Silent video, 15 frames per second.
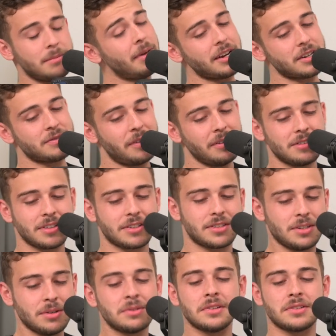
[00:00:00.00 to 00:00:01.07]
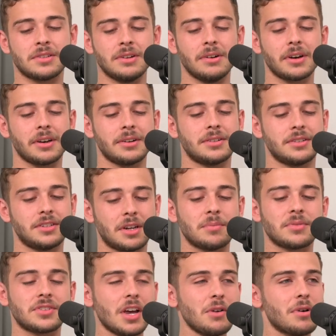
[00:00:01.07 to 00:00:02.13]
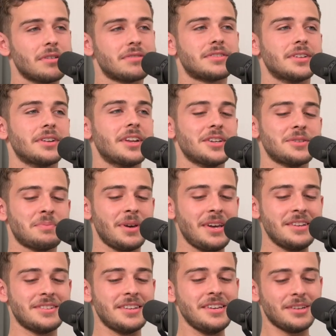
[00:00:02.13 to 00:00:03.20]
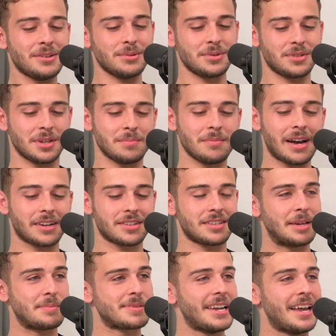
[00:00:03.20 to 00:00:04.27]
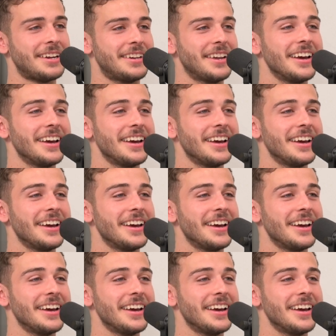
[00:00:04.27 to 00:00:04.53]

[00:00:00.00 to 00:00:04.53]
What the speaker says: Max finds excuses to not go to the gym so often. His PT calls him Max skips leg